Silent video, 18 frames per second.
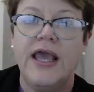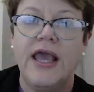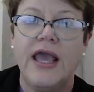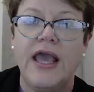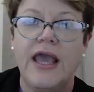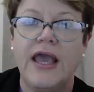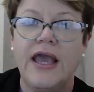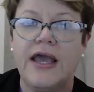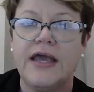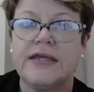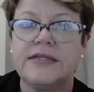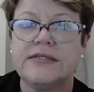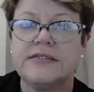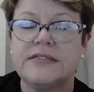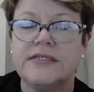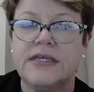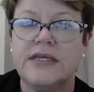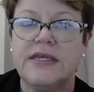
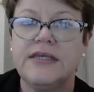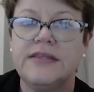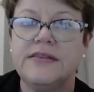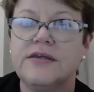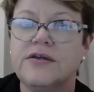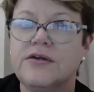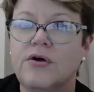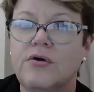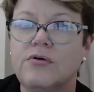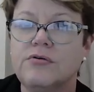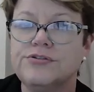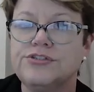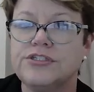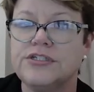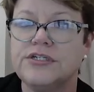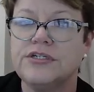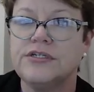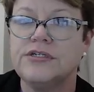And in the
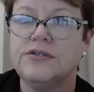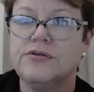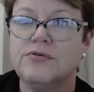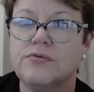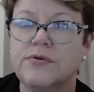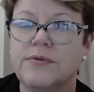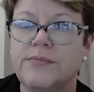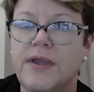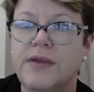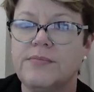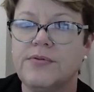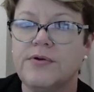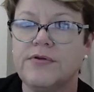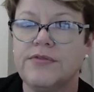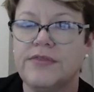Golgi, you'll remember